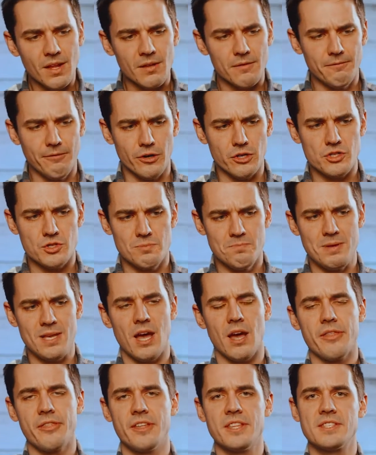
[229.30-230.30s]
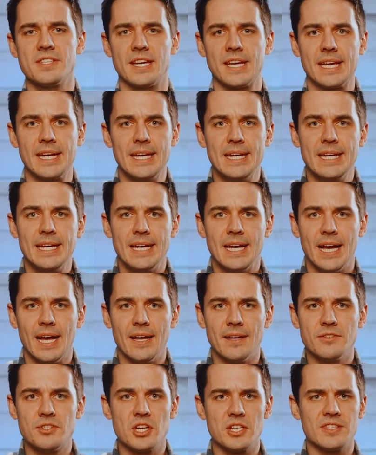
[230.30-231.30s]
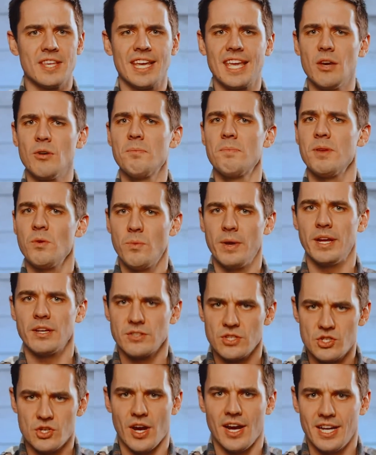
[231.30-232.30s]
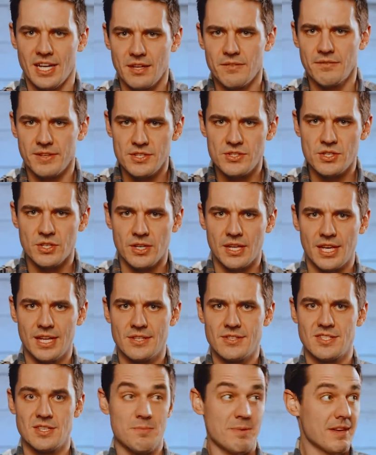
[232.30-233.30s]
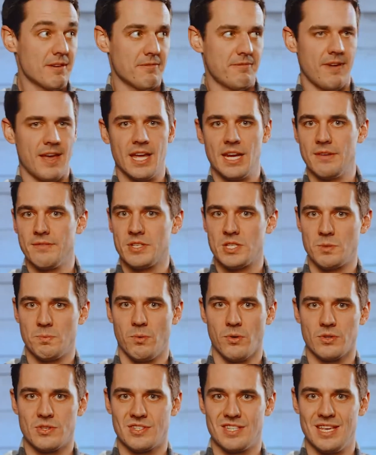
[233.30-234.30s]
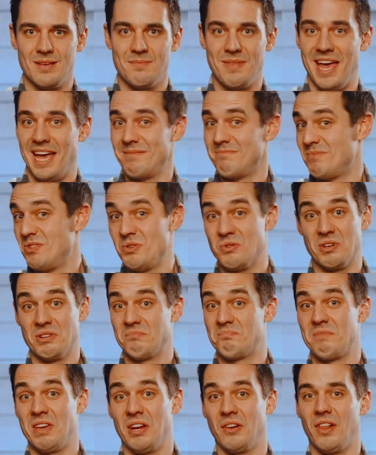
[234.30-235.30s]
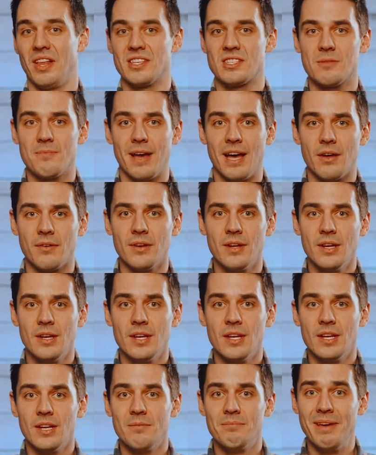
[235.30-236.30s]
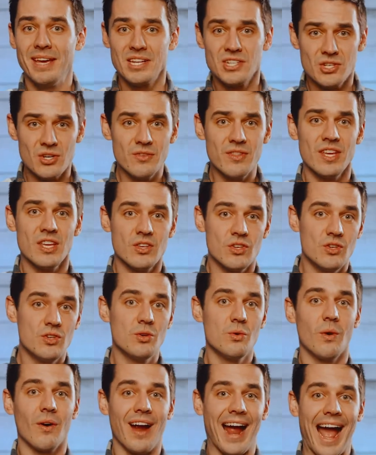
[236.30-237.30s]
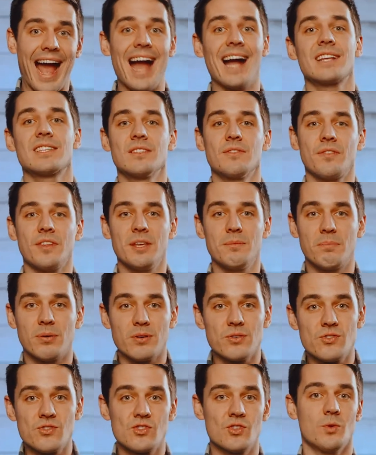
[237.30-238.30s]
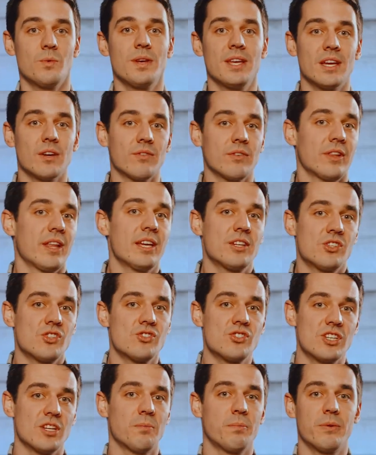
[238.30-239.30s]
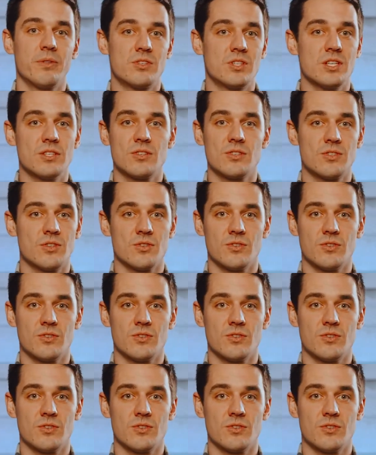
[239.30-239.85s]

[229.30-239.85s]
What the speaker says: First, be authentic. Just like it would be weird to try and convince your kids to be a fan of a sports team that you could care less about, make sure that you are actively pursuing a relationship with Jesus